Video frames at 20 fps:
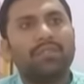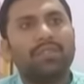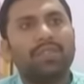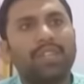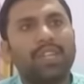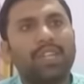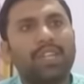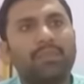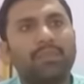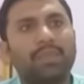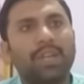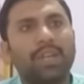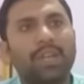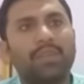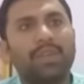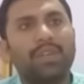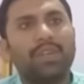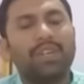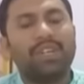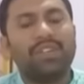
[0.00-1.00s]
three
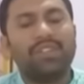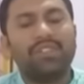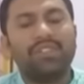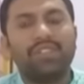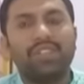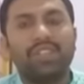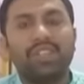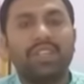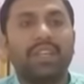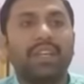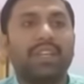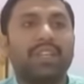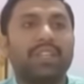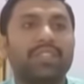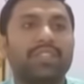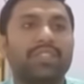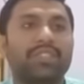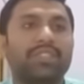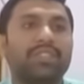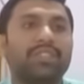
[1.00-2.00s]
primary tenses in
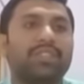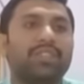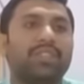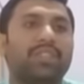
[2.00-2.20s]
English?